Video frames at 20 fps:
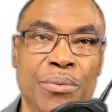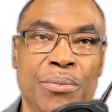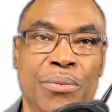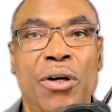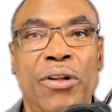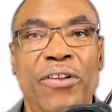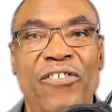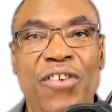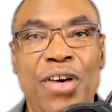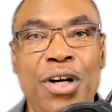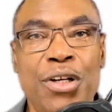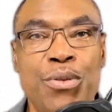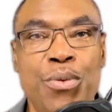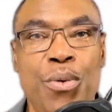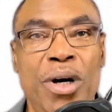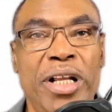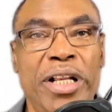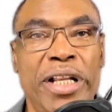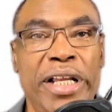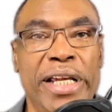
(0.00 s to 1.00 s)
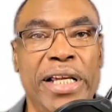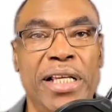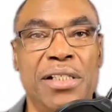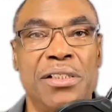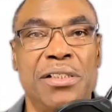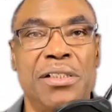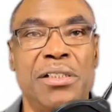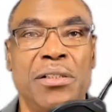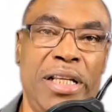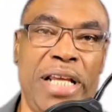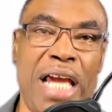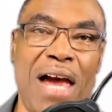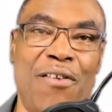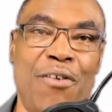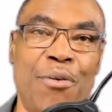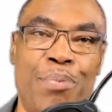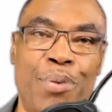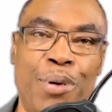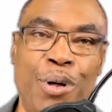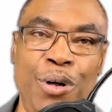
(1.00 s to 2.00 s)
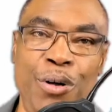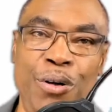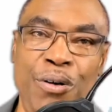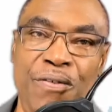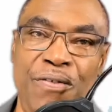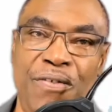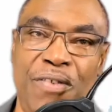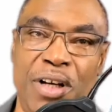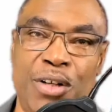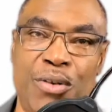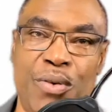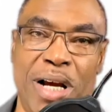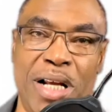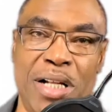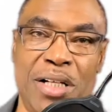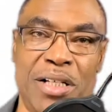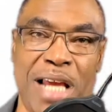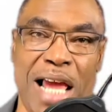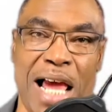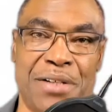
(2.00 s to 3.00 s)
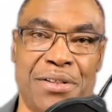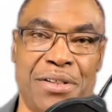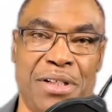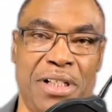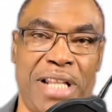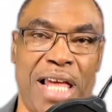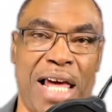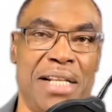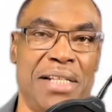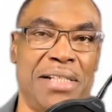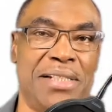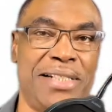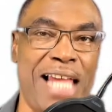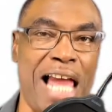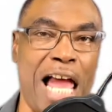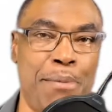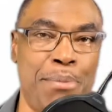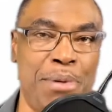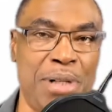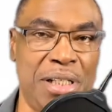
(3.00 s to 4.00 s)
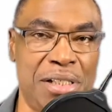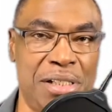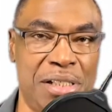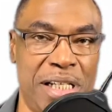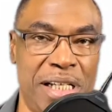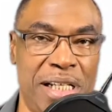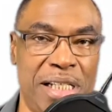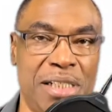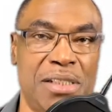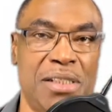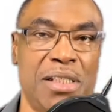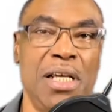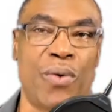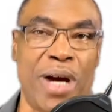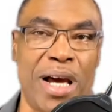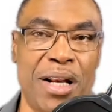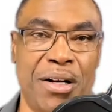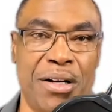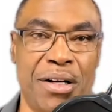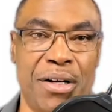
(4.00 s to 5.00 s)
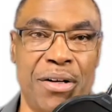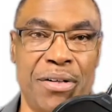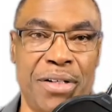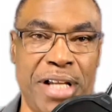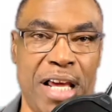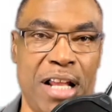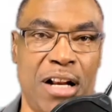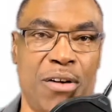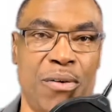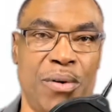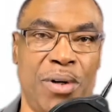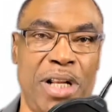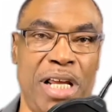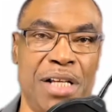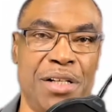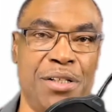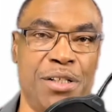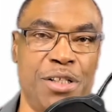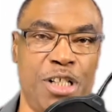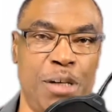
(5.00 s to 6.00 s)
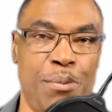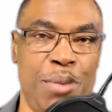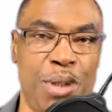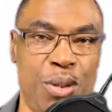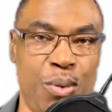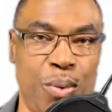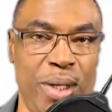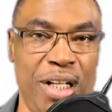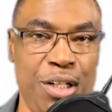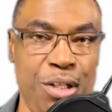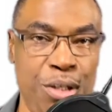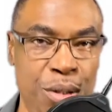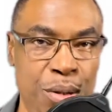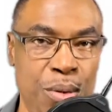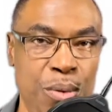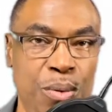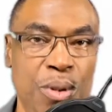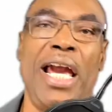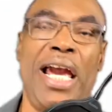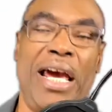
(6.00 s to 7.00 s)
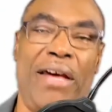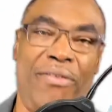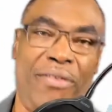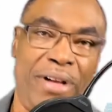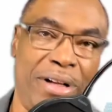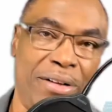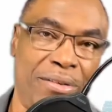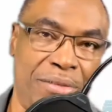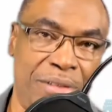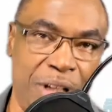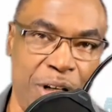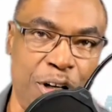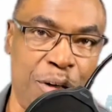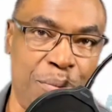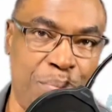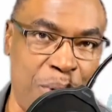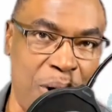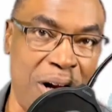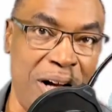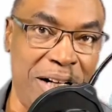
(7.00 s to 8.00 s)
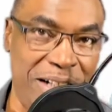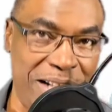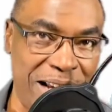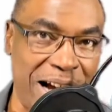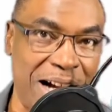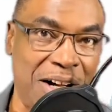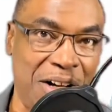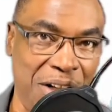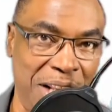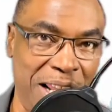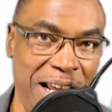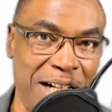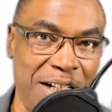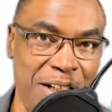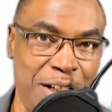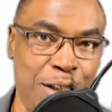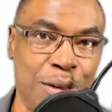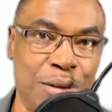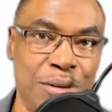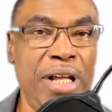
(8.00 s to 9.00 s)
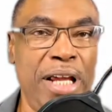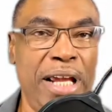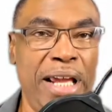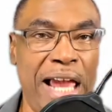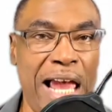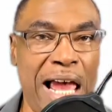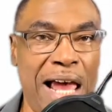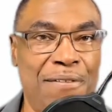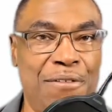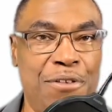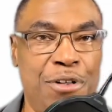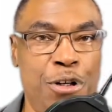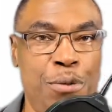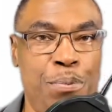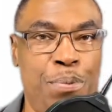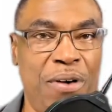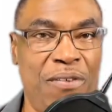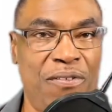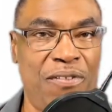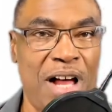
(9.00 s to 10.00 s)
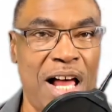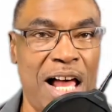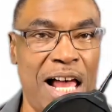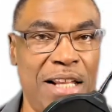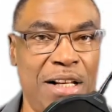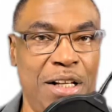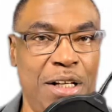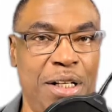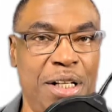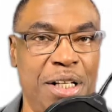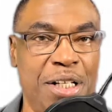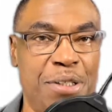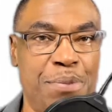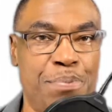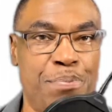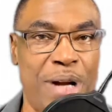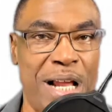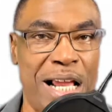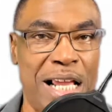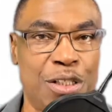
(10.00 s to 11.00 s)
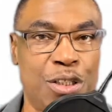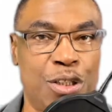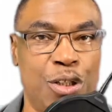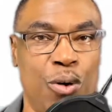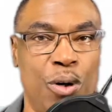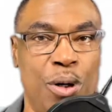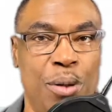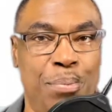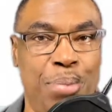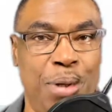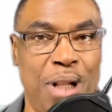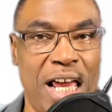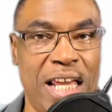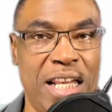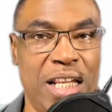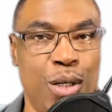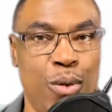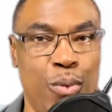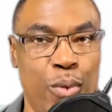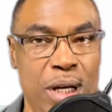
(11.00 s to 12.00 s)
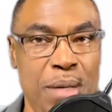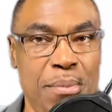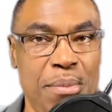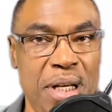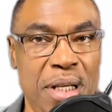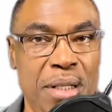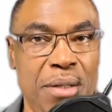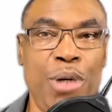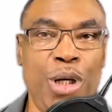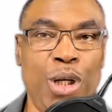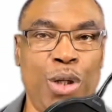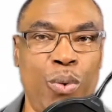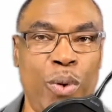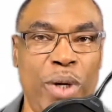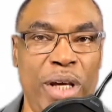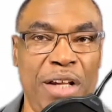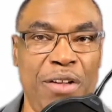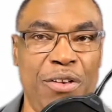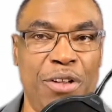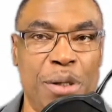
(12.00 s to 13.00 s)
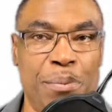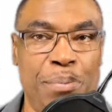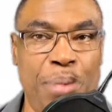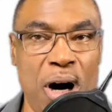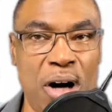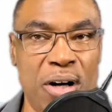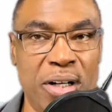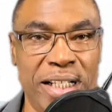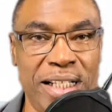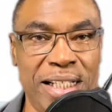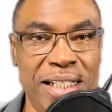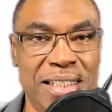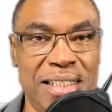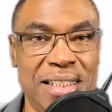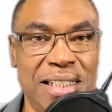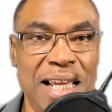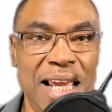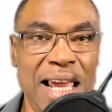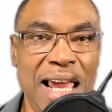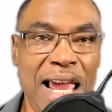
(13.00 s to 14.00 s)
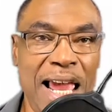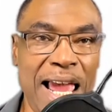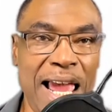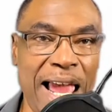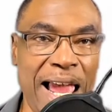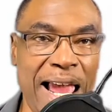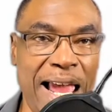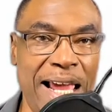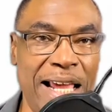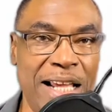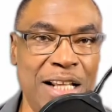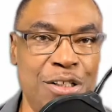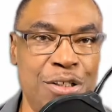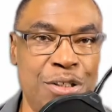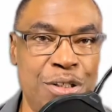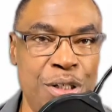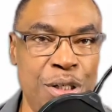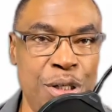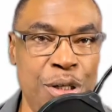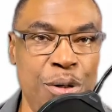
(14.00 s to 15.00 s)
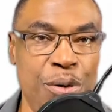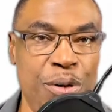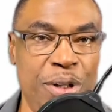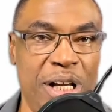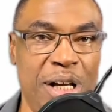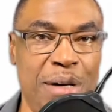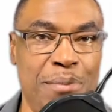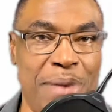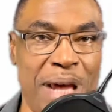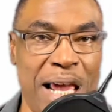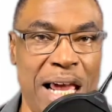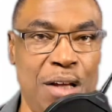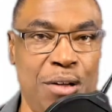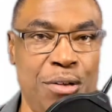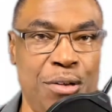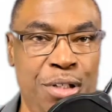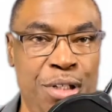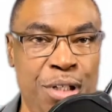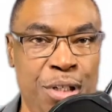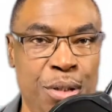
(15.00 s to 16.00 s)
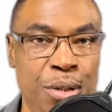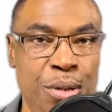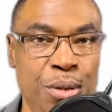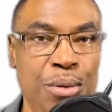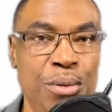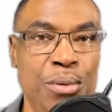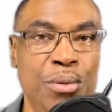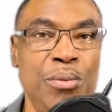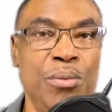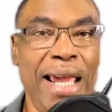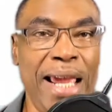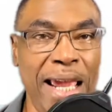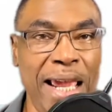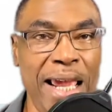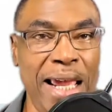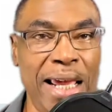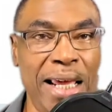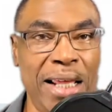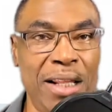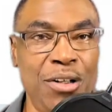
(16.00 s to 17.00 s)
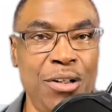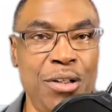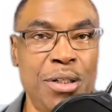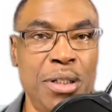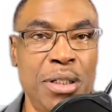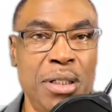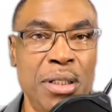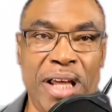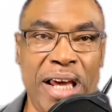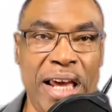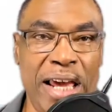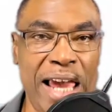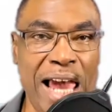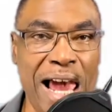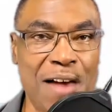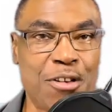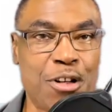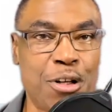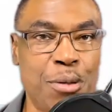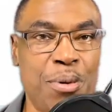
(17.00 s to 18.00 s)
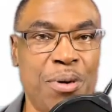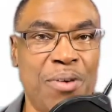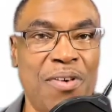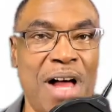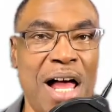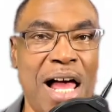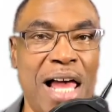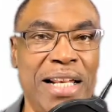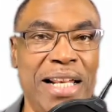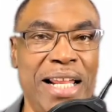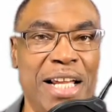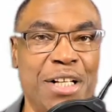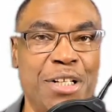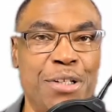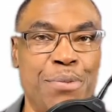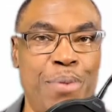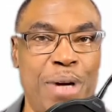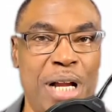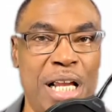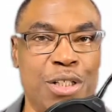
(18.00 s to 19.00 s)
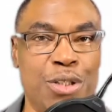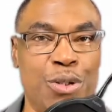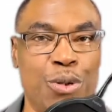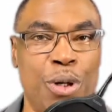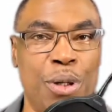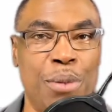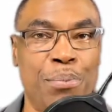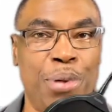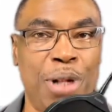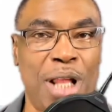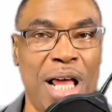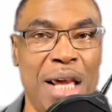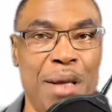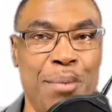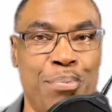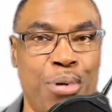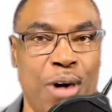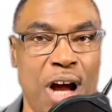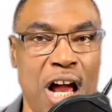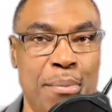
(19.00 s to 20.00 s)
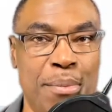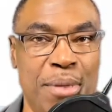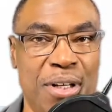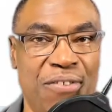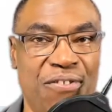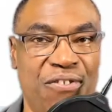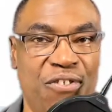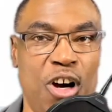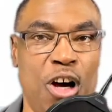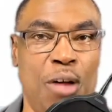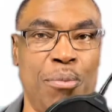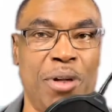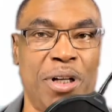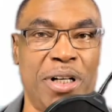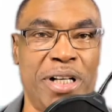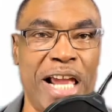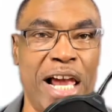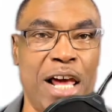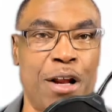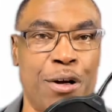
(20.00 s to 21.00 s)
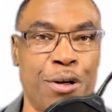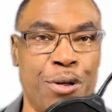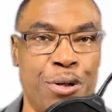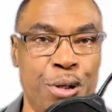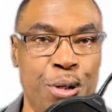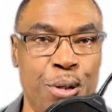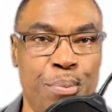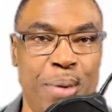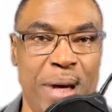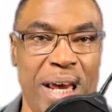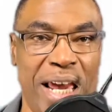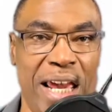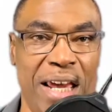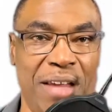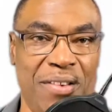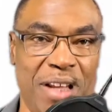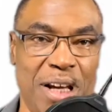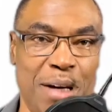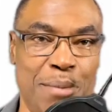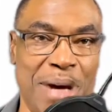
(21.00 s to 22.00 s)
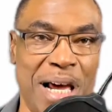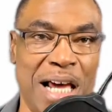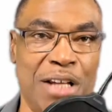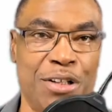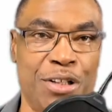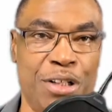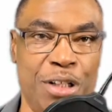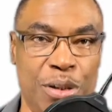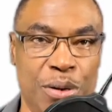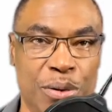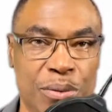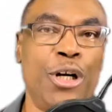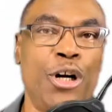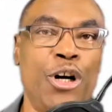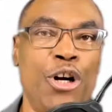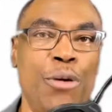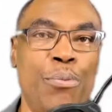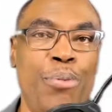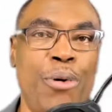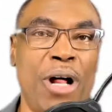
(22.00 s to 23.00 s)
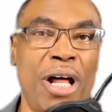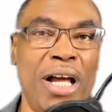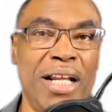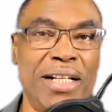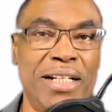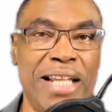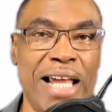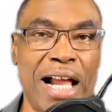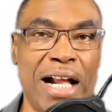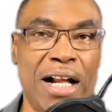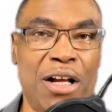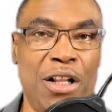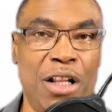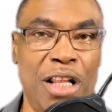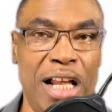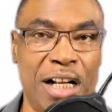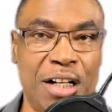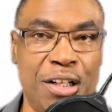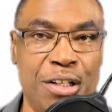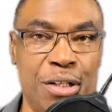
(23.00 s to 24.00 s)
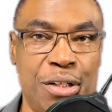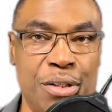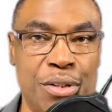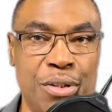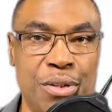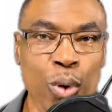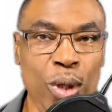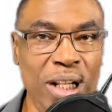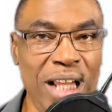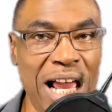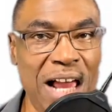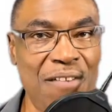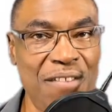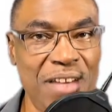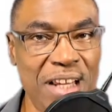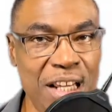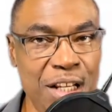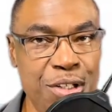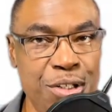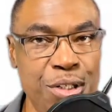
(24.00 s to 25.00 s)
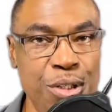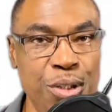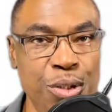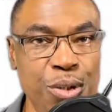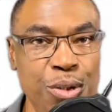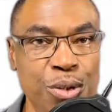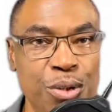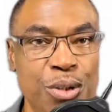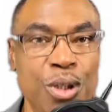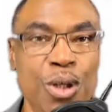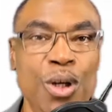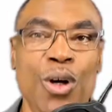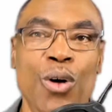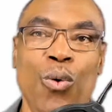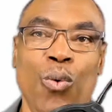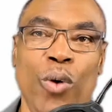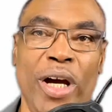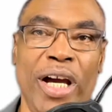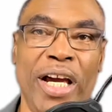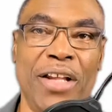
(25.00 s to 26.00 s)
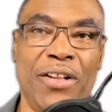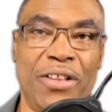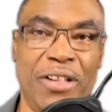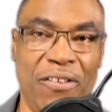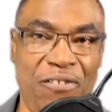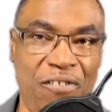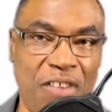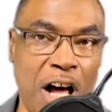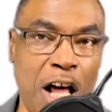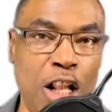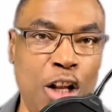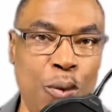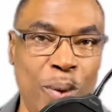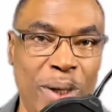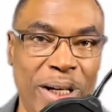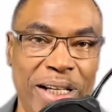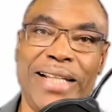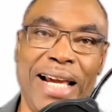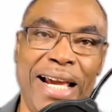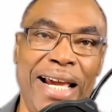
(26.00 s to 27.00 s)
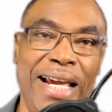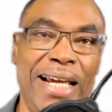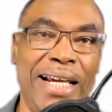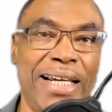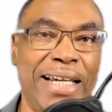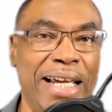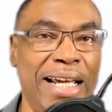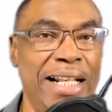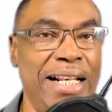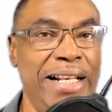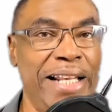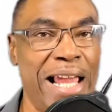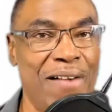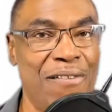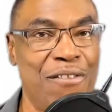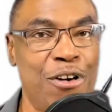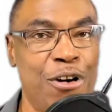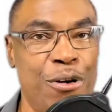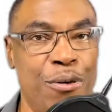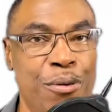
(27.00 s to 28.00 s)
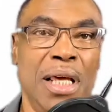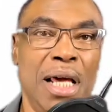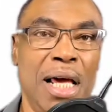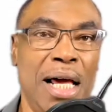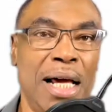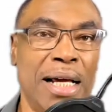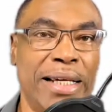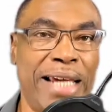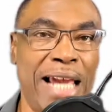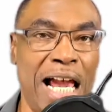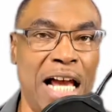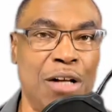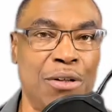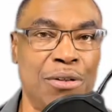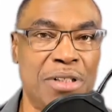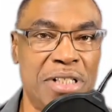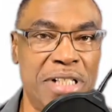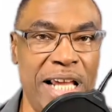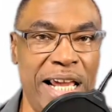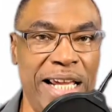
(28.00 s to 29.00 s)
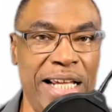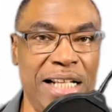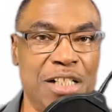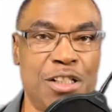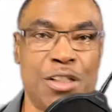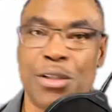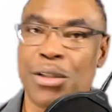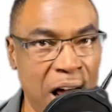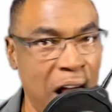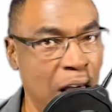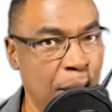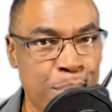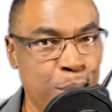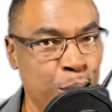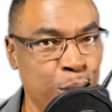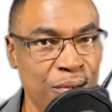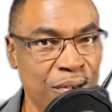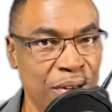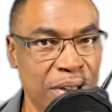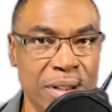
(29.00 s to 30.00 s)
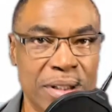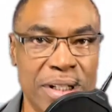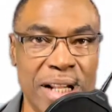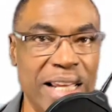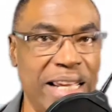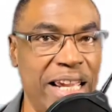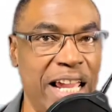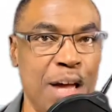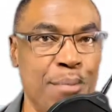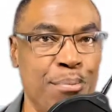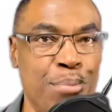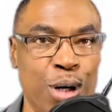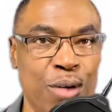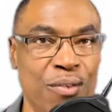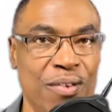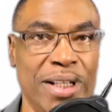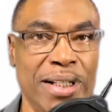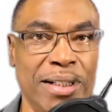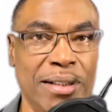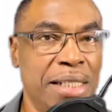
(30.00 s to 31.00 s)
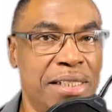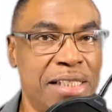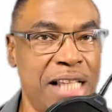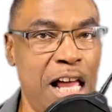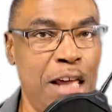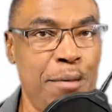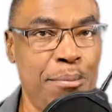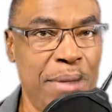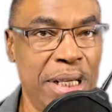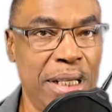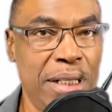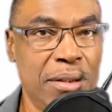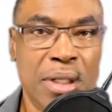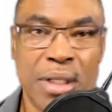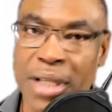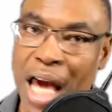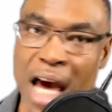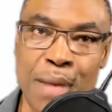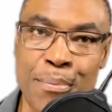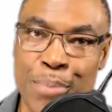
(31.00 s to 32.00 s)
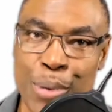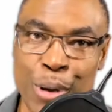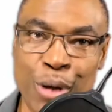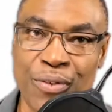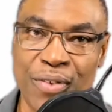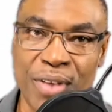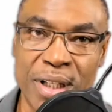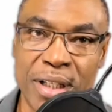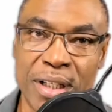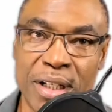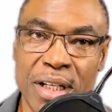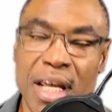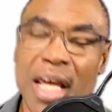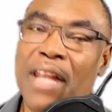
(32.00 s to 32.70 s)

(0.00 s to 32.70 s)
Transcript: So the first one is you have approved a transaction that establishes creditor debtor relationship between you and the third party debt collector. They have to provide an expressed or implied agreement between the parties as to the amount due and they have to provide expressed or implied promise from the debtor to pay the amount due. Third party debt collectors will have issues with the following. They can never Account states not proven. They can't prove it. Assignment not proven.